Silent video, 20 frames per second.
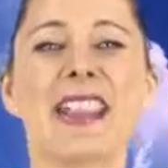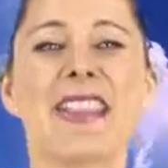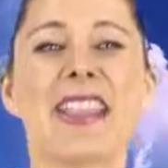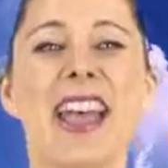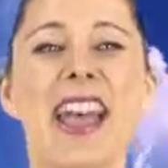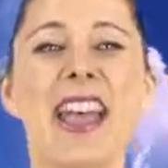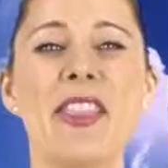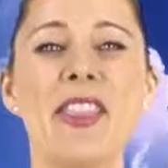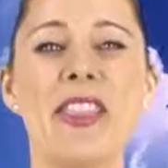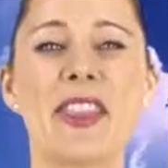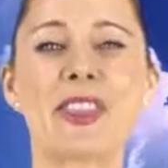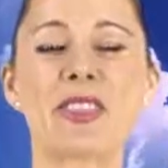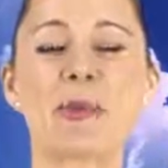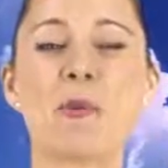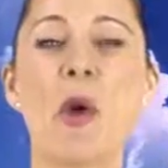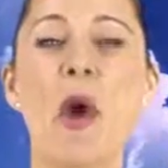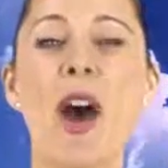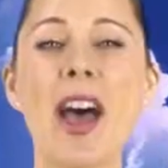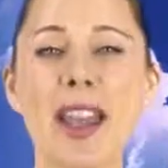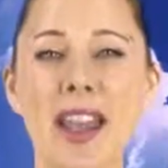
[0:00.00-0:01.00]
Then
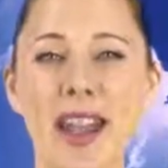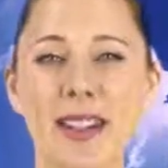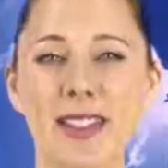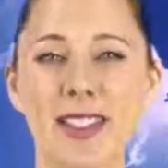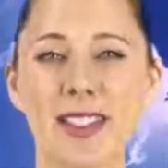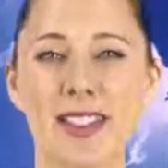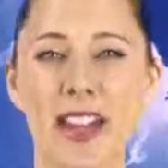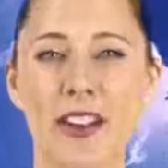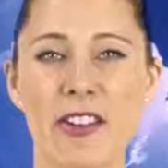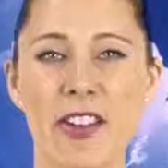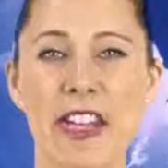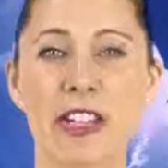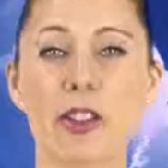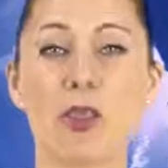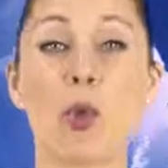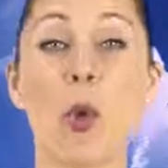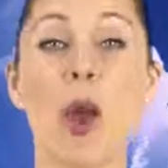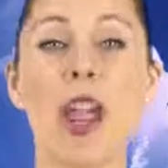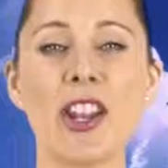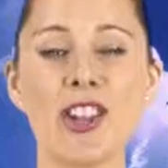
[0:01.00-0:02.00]
there's Moana,
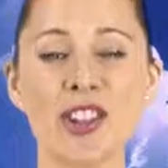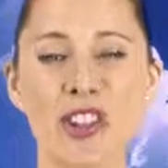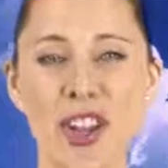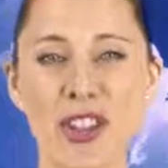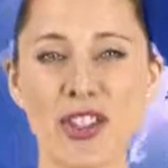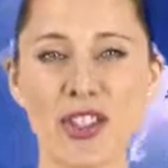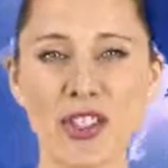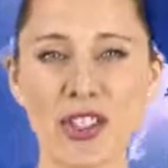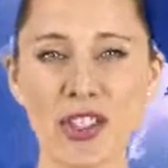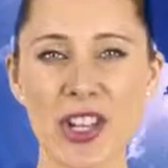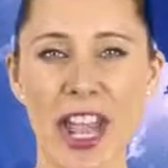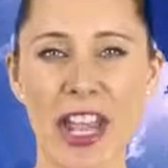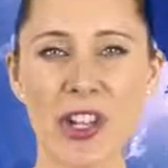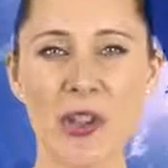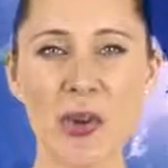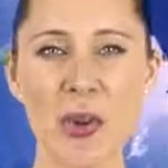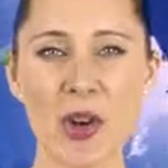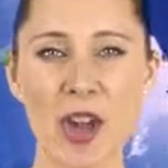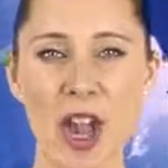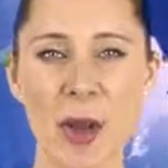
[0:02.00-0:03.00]
starring Dwayne Johnson
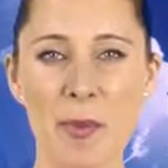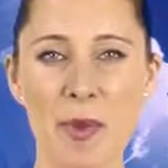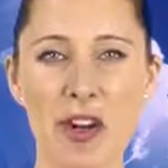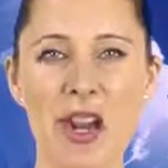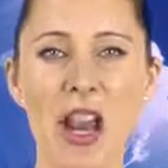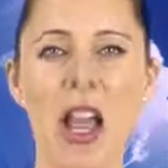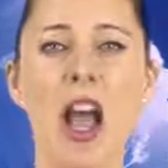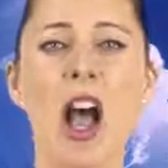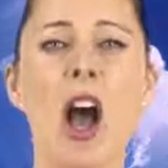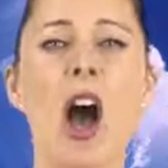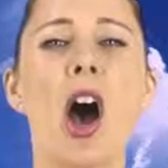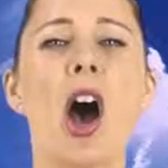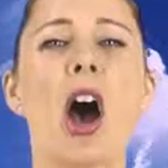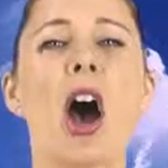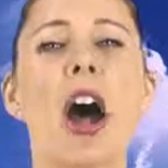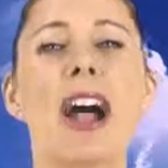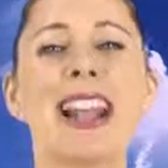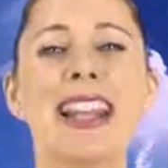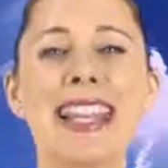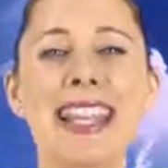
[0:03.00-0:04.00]
and newcomer
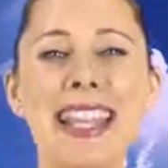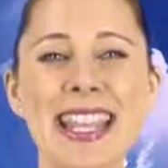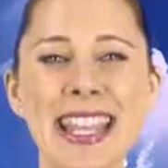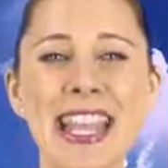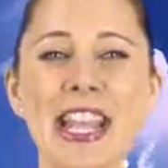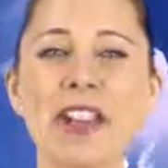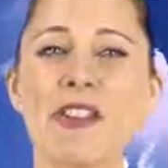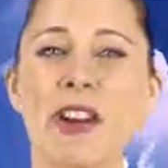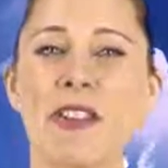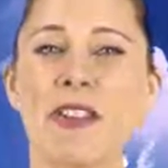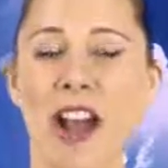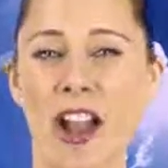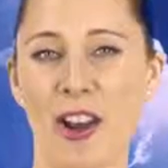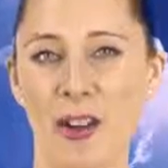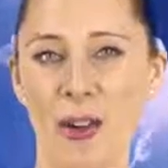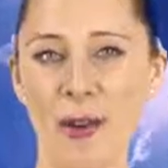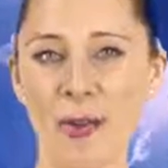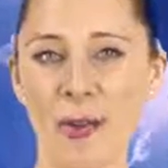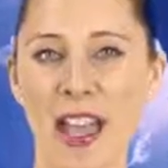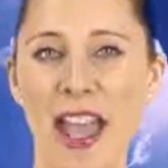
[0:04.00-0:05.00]
Auli'i
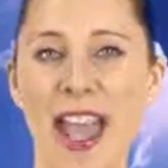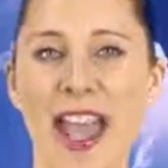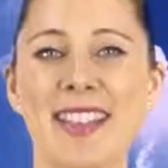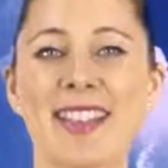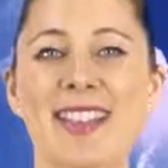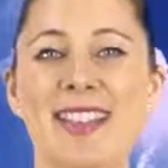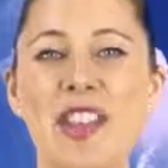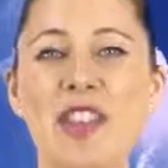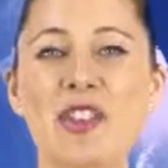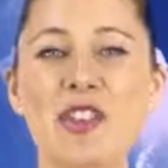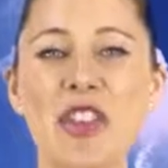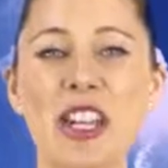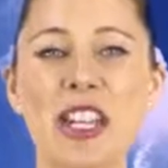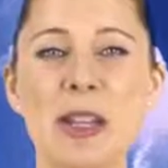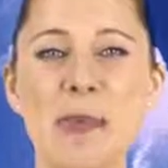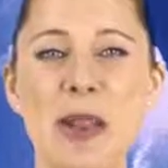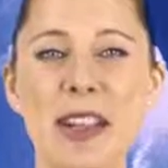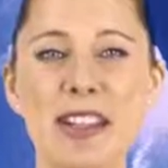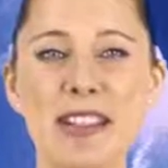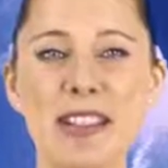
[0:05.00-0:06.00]
Cravalho, a CG
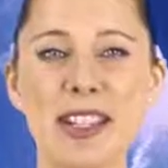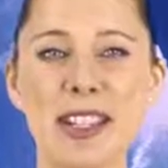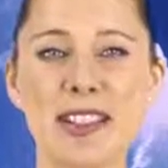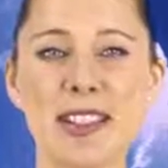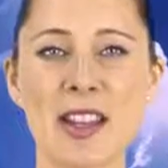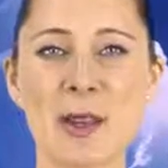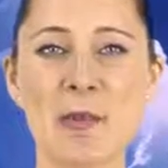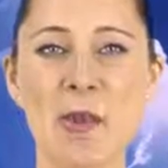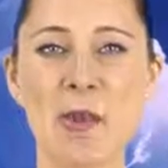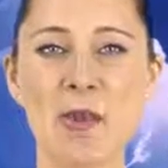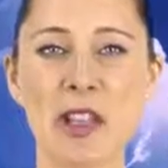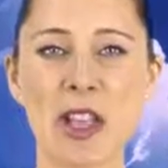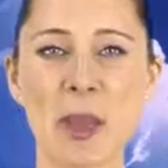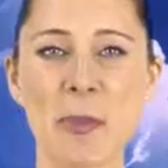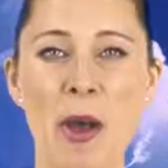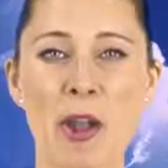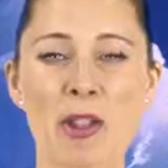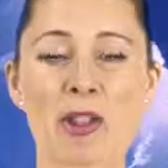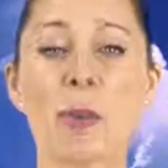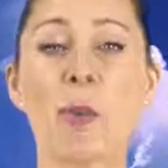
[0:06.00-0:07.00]
animated Disney movie
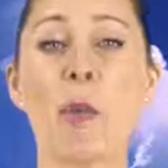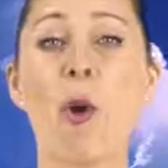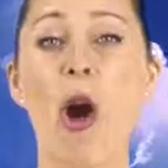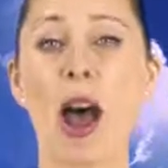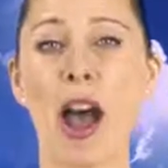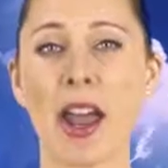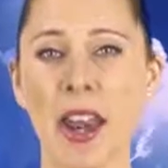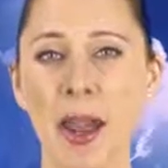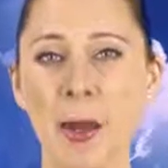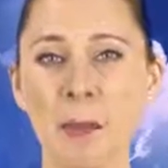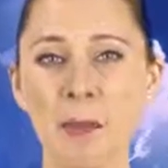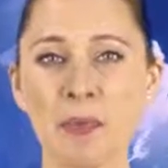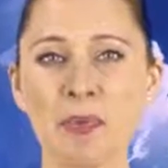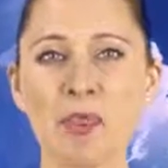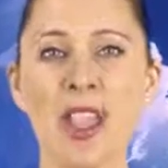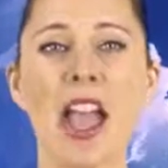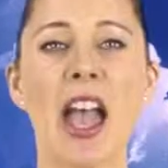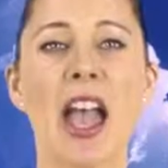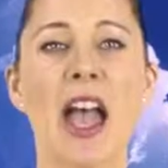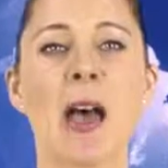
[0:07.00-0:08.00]
about
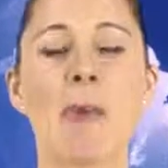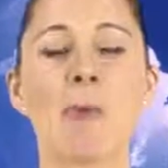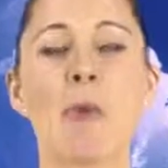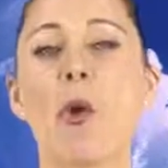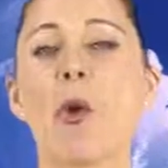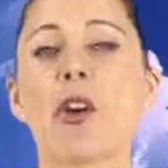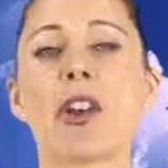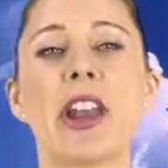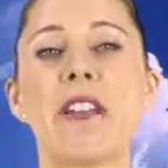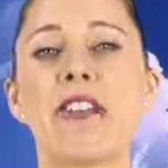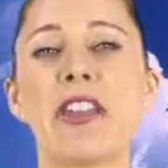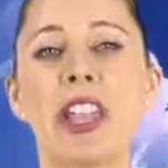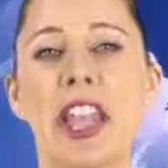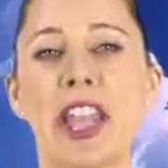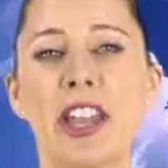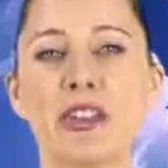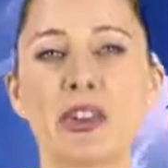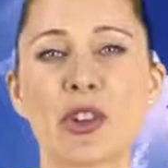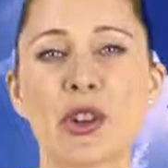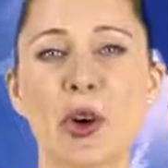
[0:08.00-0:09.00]
Moana, a born
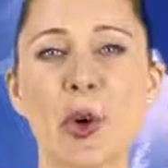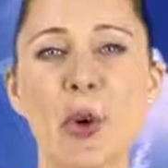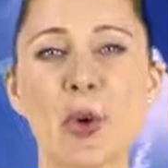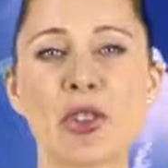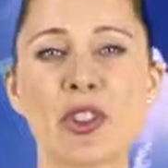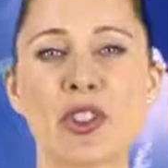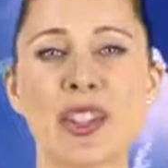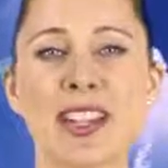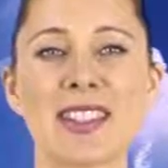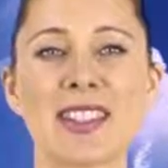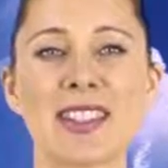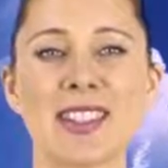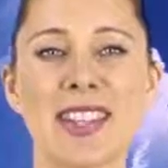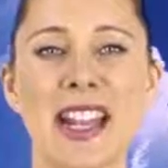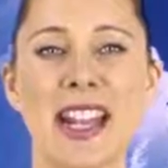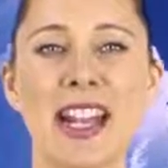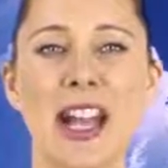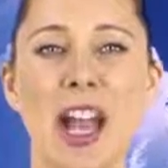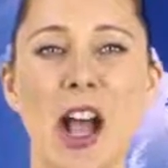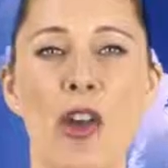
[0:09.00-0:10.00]
navigator who sets
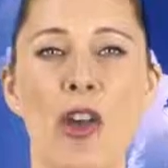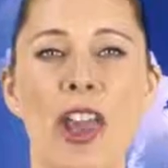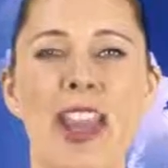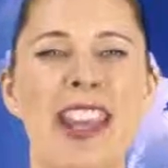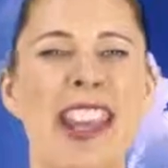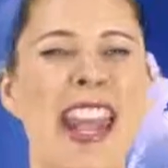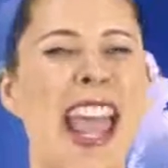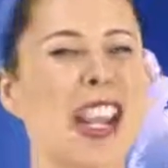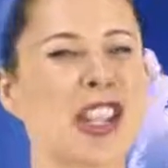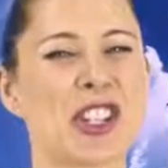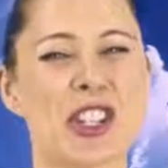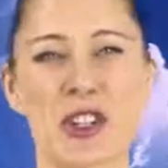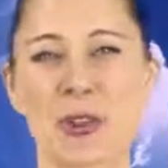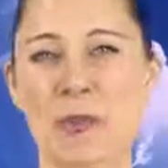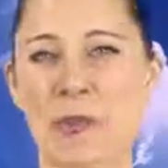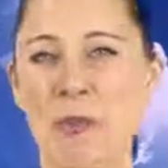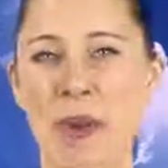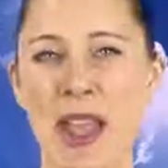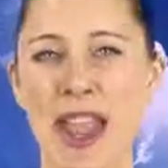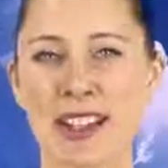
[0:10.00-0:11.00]
sail on an
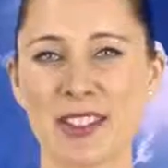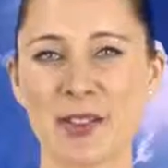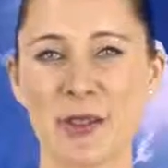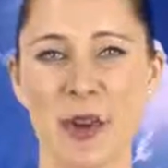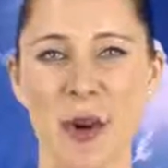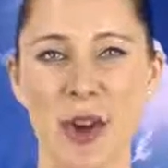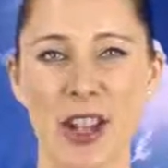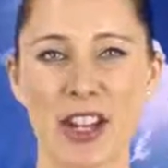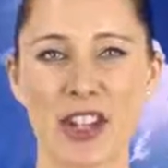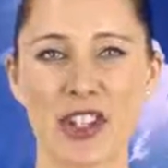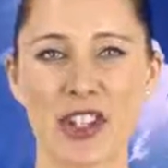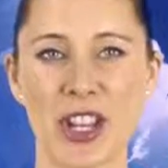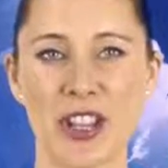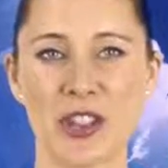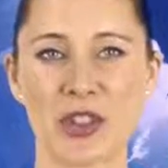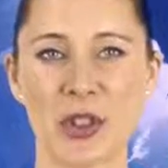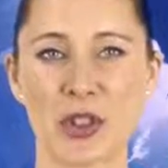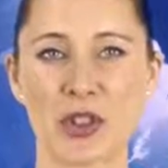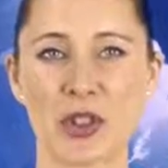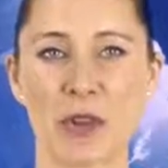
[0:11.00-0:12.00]
action-packed voyage
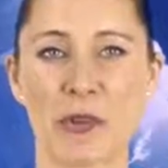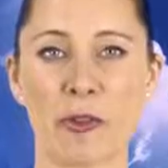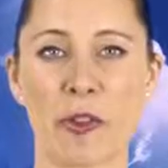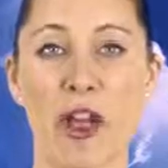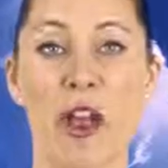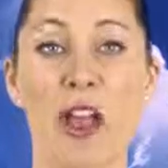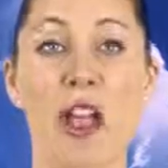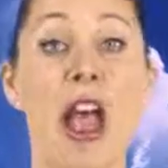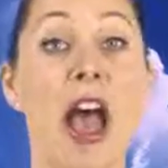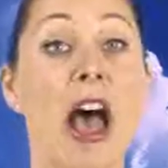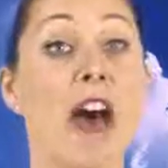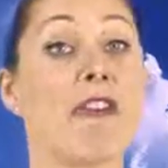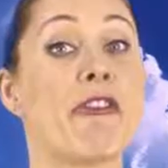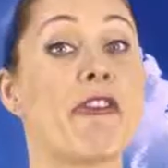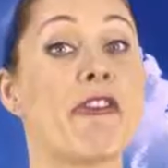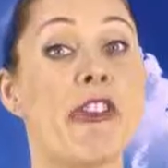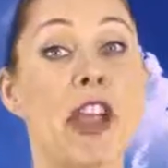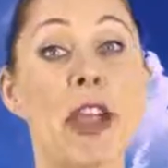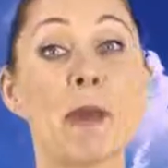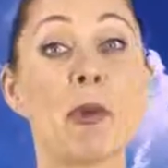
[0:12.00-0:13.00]
in search of a, a
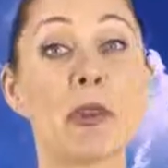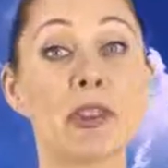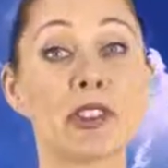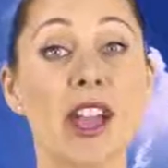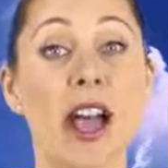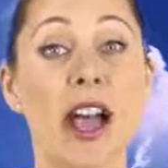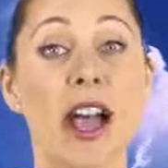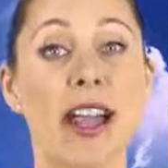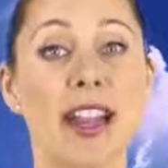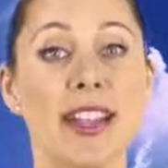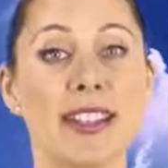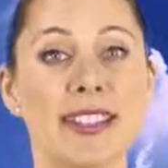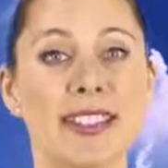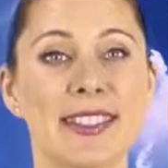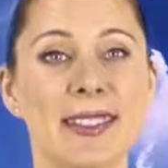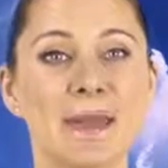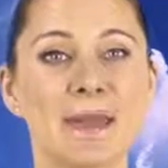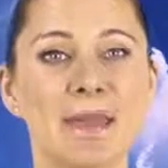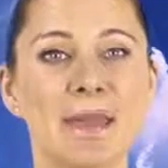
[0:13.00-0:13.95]
fabled island.